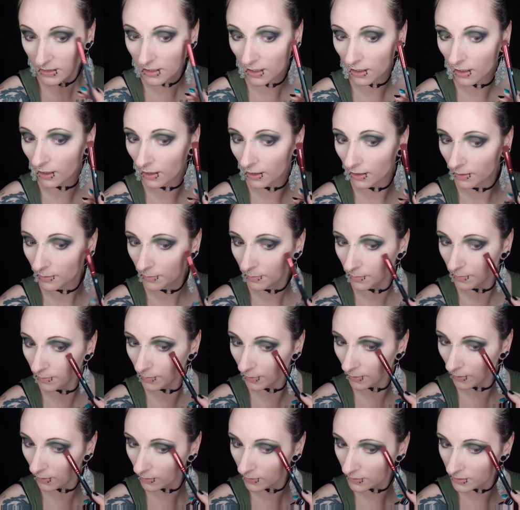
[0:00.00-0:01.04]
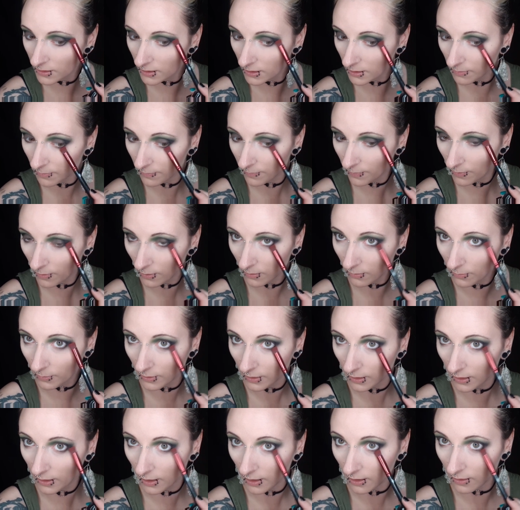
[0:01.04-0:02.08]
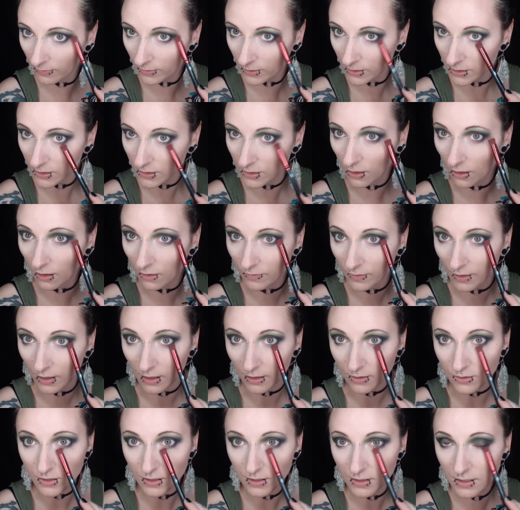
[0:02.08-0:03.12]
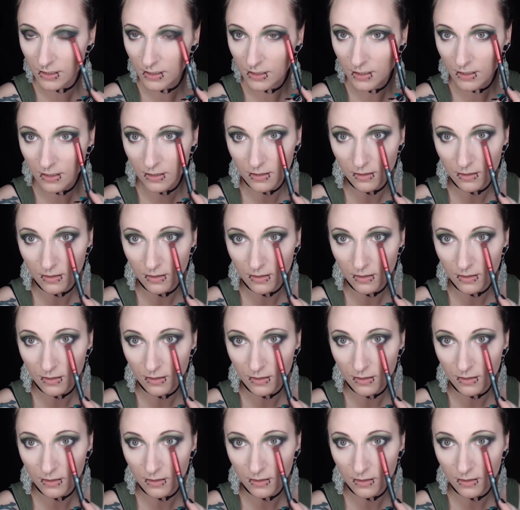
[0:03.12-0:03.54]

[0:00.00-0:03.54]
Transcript: I personally prefer really having soft edges.